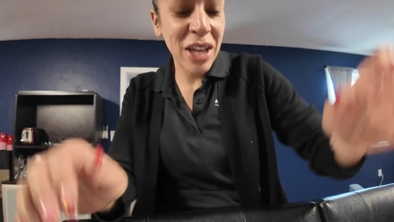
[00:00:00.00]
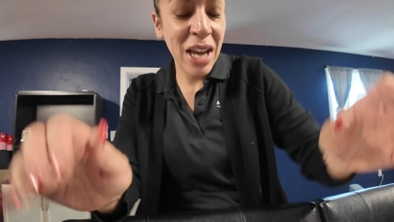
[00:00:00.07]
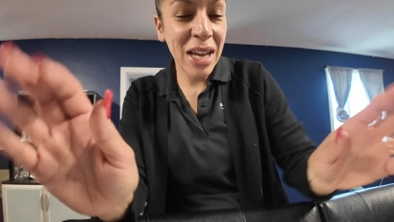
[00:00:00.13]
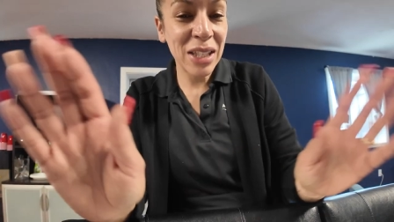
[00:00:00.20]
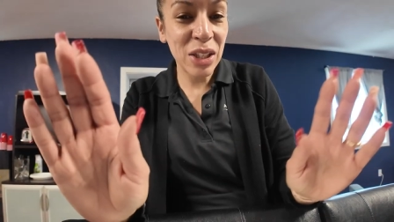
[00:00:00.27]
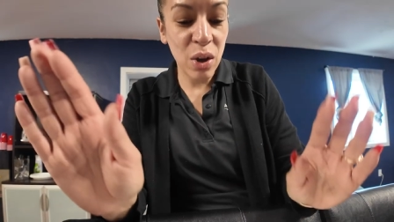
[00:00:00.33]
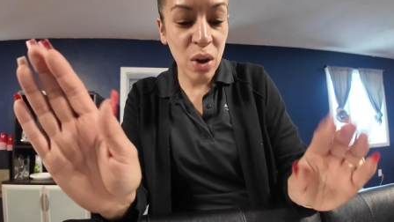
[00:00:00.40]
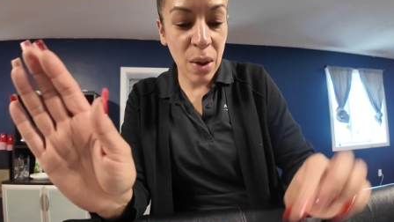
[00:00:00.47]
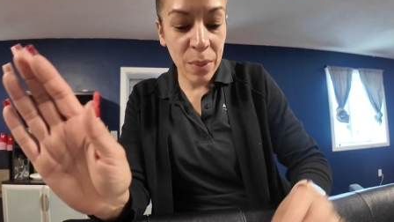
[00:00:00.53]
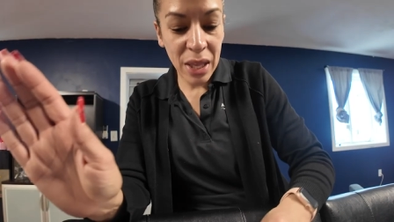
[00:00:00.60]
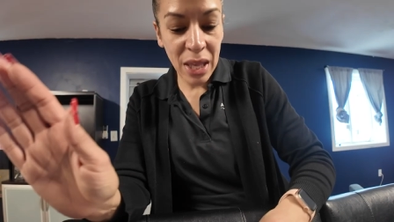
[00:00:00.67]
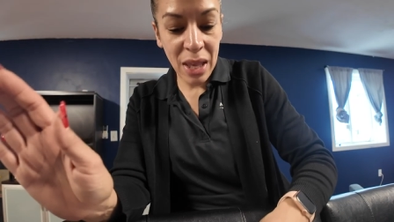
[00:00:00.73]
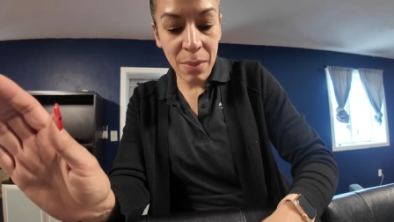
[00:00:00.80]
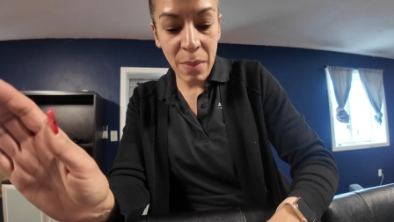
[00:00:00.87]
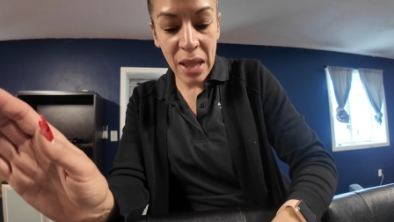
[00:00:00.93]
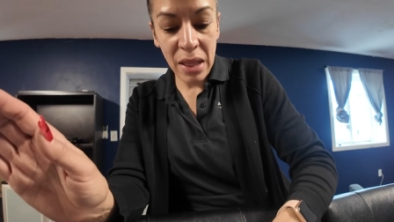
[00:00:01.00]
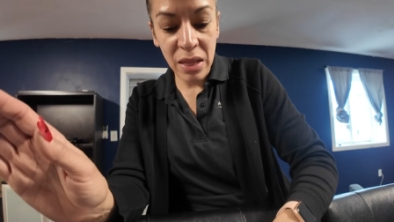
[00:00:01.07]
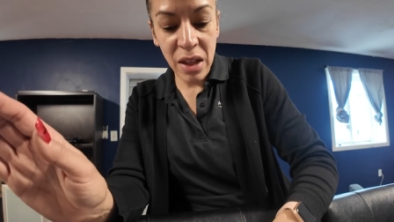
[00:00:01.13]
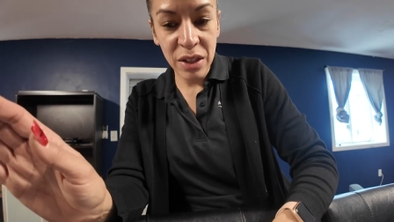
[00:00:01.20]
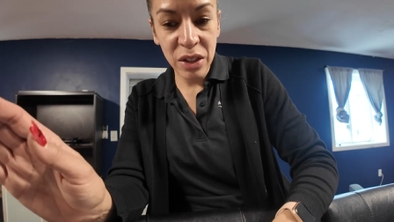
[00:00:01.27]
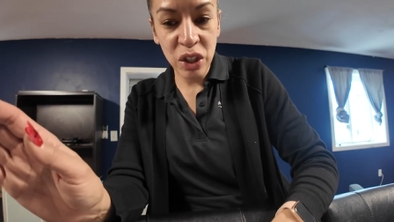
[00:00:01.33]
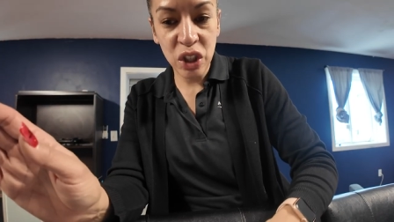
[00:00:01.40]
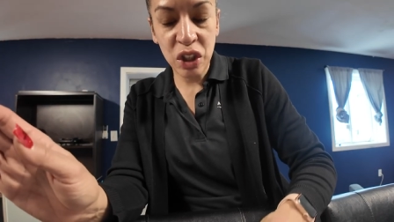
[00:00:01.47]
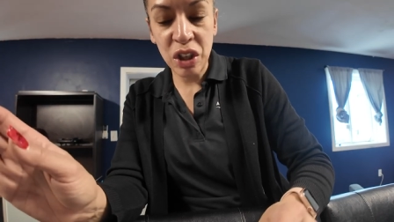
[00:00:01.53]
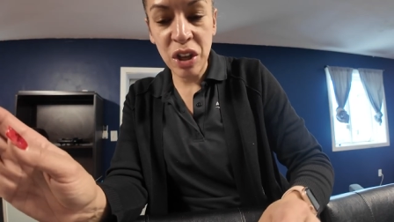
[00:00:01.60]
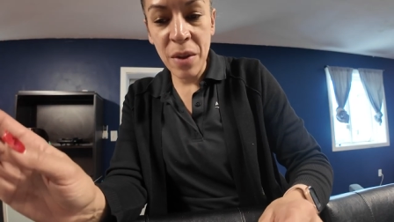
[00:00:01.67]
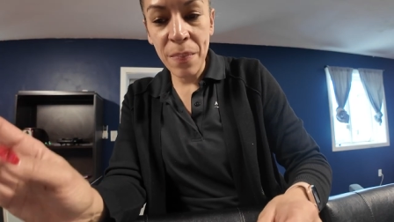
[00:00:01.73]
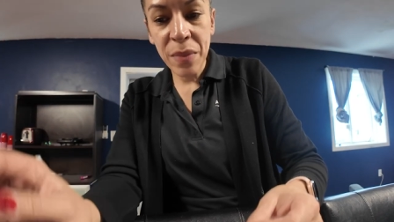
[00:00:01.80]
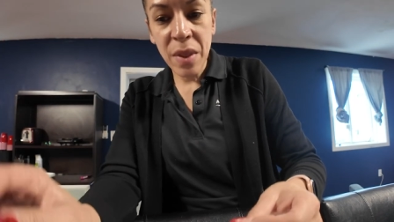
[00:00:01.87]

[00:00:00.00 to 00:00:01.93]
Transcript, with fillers: you guys go. I'm going to eat my lunch,